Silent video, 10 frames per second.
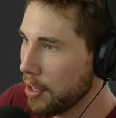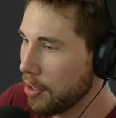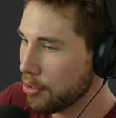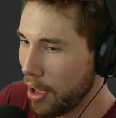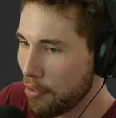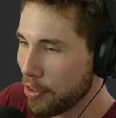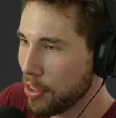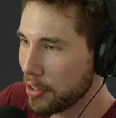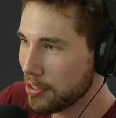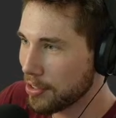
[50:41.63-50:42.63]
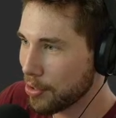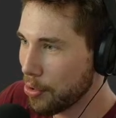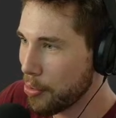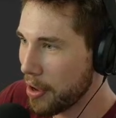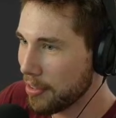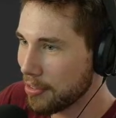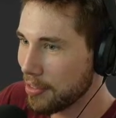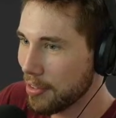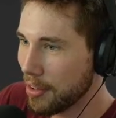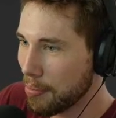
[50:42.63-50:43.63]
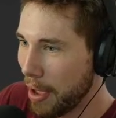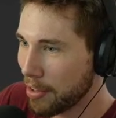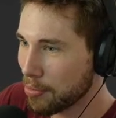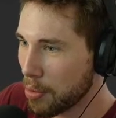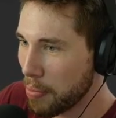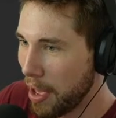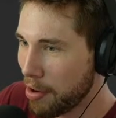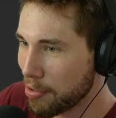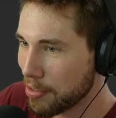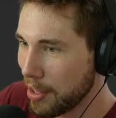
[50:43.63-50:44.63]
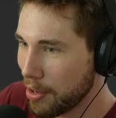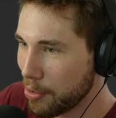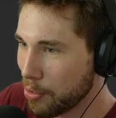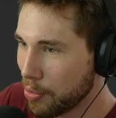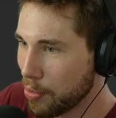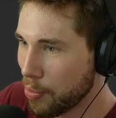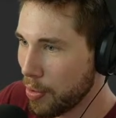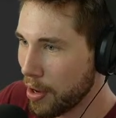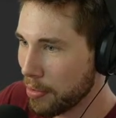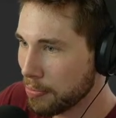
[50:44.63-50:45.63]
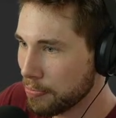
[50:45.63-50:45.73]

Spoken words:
So everything's just always... The maximum power is now 1.